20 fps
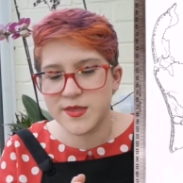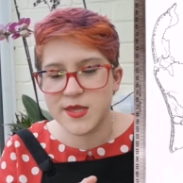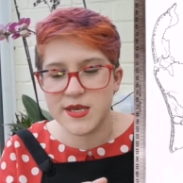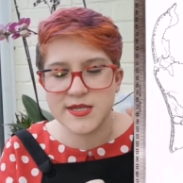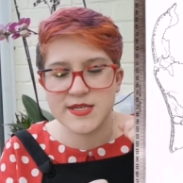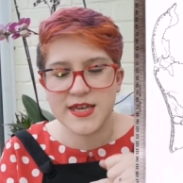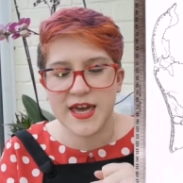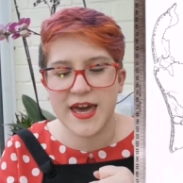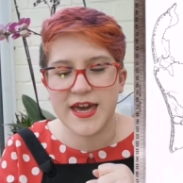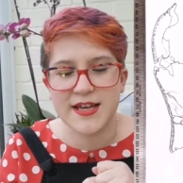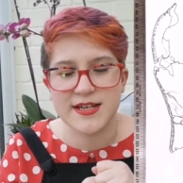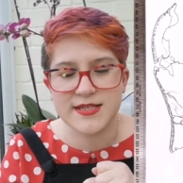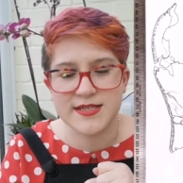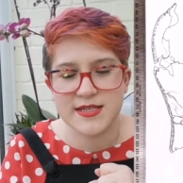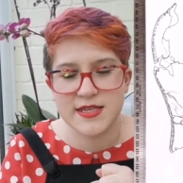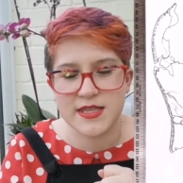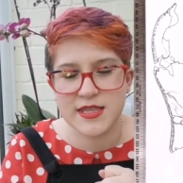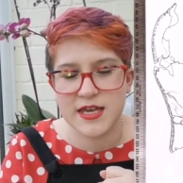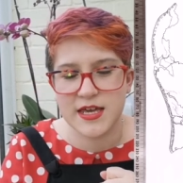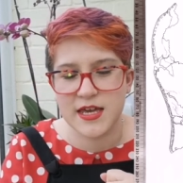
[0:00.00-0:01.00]
In this
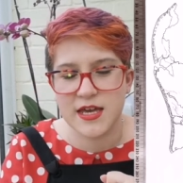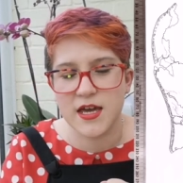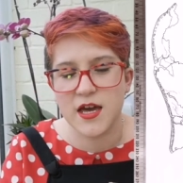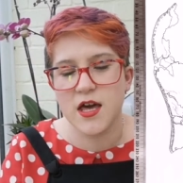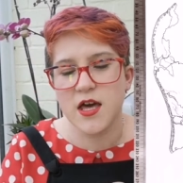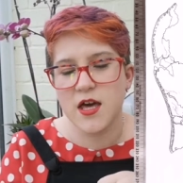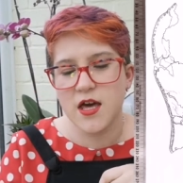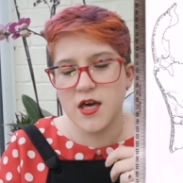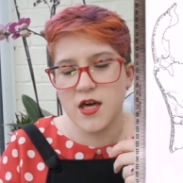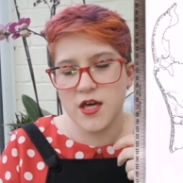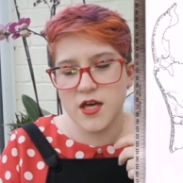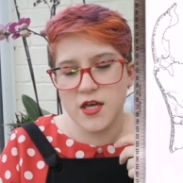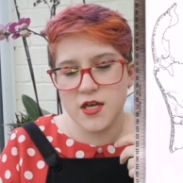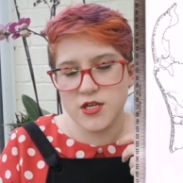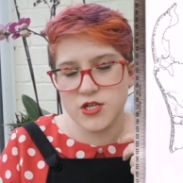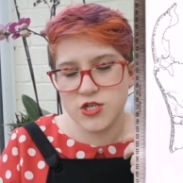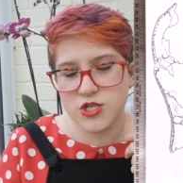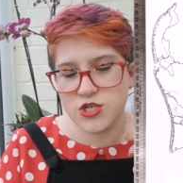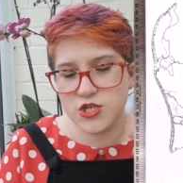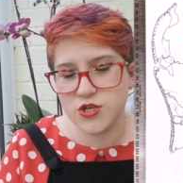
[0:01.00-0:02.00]
case, the
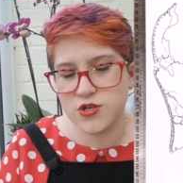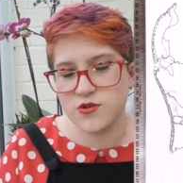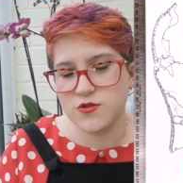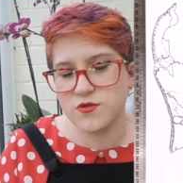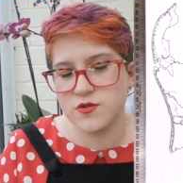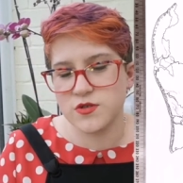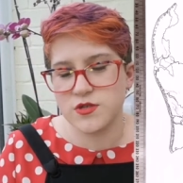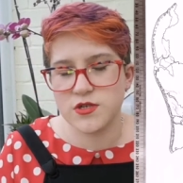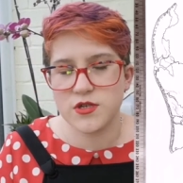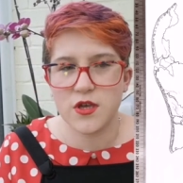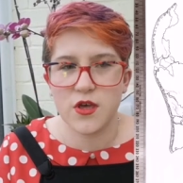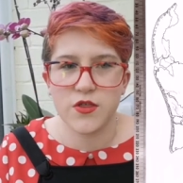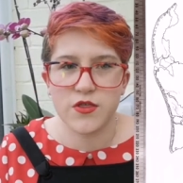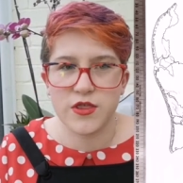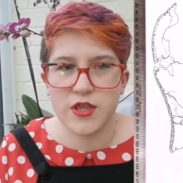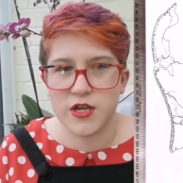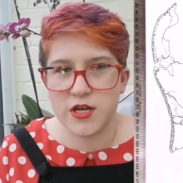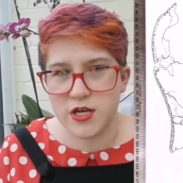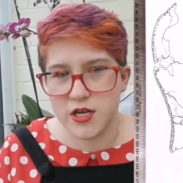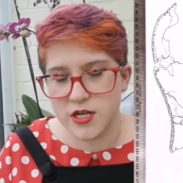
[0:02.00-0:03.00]
shoes
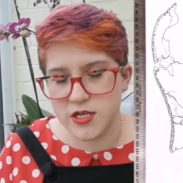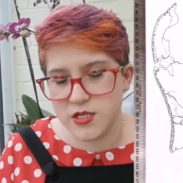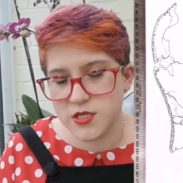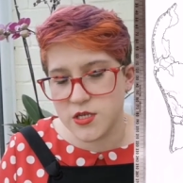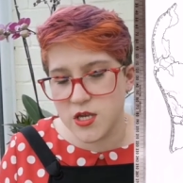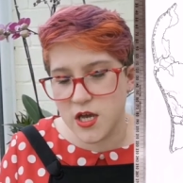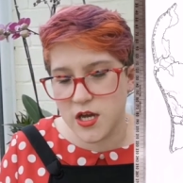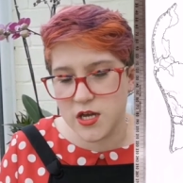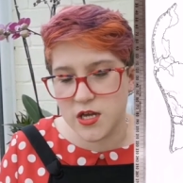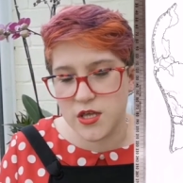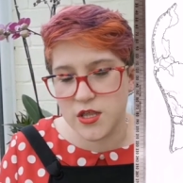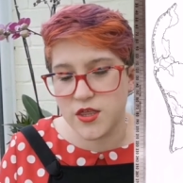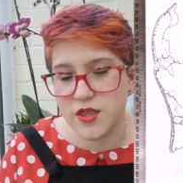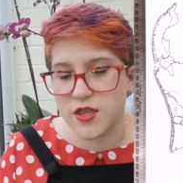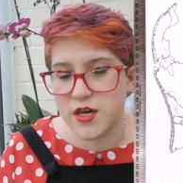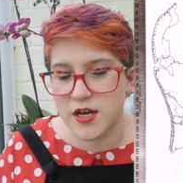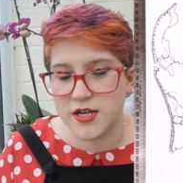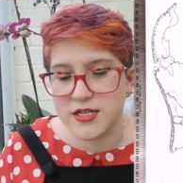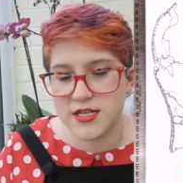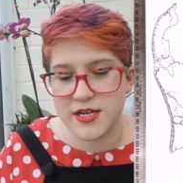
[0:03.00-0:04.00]
that are circa
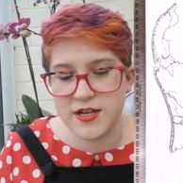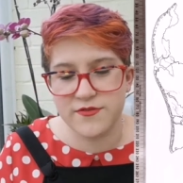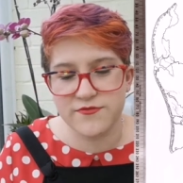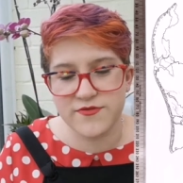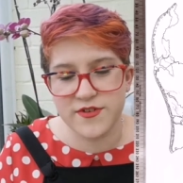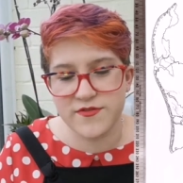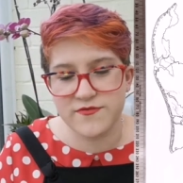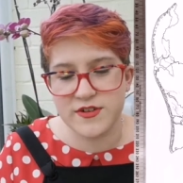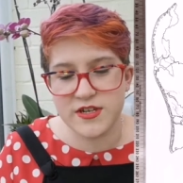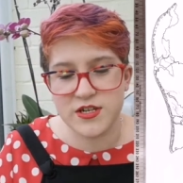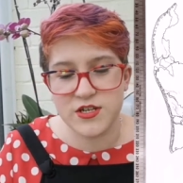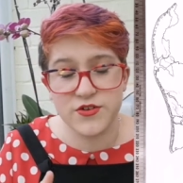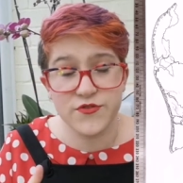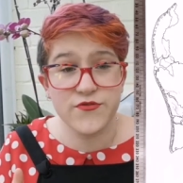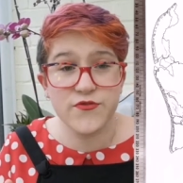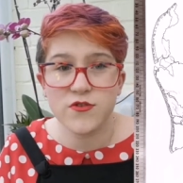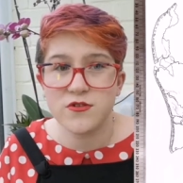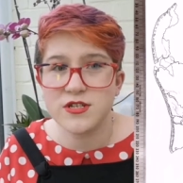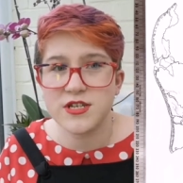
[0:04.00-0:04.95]
1350 to